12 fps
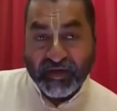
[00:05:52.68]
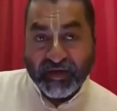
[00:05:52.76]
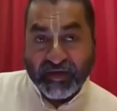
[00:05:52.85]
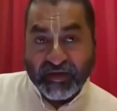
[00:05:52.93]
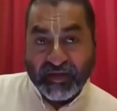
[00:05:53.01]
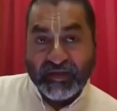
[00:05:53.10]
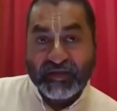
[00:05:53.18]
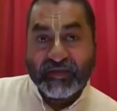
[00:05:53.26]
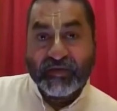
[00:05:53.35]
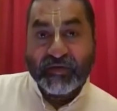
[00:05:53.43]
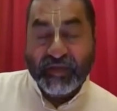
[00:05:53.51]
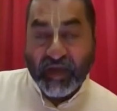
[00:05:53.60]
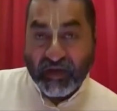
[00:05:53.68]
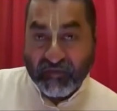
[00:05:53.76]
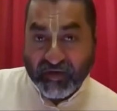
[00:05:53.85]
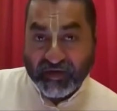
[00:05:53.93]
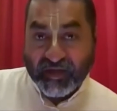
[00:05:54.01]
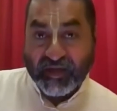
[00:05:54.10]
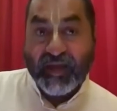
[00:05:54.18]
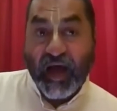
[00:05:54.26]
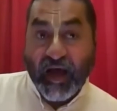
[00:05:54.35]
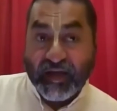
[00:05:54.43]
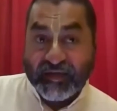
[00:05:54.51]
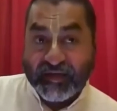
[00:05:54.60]
The servant, the
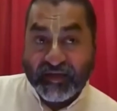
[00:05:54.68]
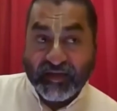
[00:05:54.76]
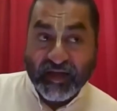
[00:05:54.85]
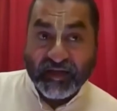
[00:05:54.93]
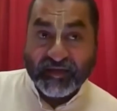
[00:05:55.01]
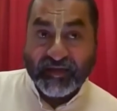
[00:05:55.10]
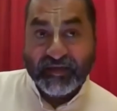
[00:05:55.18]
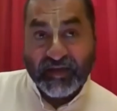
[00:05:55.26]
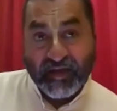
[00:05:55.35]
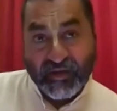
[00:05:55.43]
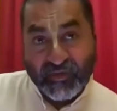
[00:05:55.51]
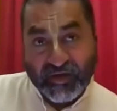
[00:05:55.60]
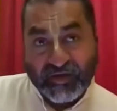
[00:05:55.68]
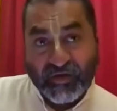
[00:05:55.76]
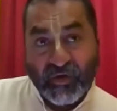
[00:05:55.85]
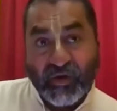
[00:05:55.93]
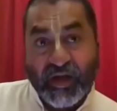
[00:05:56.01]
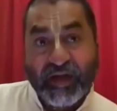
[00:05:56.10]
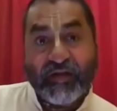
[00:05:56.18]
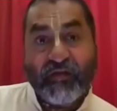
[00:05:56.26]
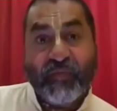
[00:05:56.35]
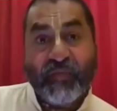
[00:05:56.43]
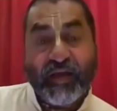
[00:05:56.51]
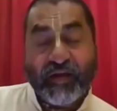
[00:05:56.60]
das and the dasis, in other words, the whole idea
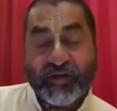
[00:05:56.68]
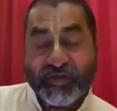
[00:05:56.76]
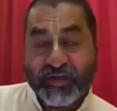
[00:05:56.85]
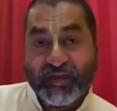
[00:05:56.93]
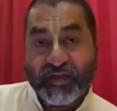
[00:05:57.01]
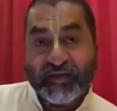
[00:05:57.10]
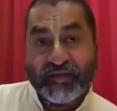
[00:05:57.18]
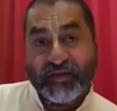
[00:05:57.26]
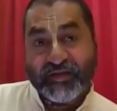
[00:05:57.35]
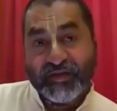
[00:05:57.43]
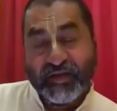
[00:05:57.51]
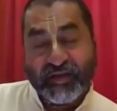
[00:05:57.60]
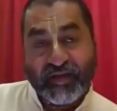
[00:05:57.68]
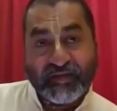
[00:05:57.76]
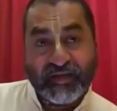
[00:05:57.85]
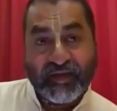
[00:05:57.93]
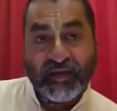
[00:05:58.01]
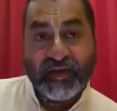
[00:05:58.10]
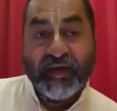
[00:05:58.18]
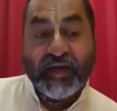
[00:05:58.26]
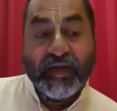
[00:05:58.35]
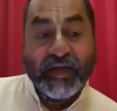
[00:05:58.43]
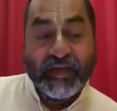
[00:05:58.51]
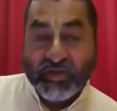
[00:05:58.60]
of being Krishna das and Krishna dasi,
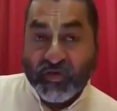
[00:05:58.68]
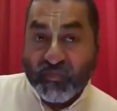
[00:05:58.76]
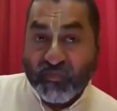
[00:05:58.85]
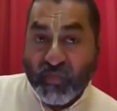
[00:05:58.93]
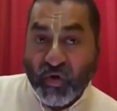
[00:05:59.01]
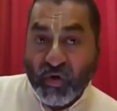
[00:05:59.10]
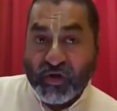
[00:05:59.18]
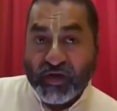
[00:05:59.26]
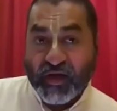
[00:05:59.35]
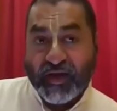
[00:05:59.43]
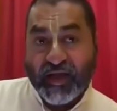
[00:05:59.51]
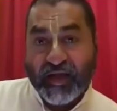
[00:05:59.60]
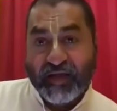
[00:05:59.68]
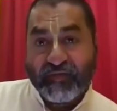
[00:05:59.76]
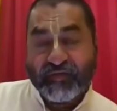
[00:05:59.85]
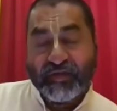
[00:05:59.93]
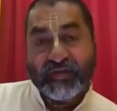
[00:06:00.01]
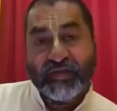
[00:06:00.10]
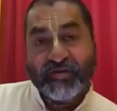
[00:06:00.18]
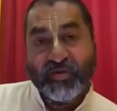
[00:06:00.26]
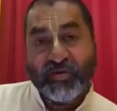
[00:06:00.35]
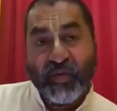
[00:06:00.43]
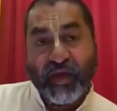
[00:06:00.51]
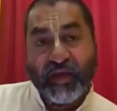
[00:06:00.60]
is to mold our lives in such
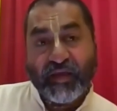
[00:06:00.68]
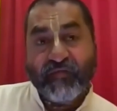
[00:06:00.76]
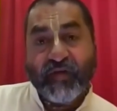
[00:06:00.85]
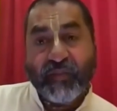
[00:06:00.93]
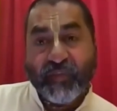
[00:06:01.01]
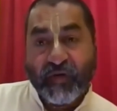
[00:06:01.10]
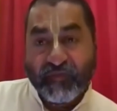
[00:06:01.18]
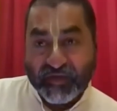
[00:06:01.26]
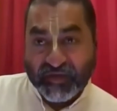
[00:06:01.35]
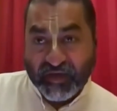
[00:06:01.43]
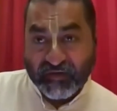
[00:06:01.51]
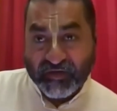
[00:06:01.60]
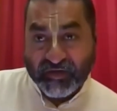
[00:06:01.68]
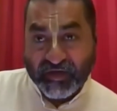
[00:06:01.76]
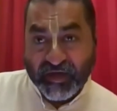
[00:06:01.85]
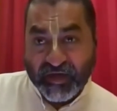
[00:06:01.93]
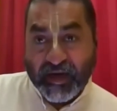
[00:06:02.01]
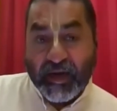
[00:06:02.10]
a way that we are perfect servants.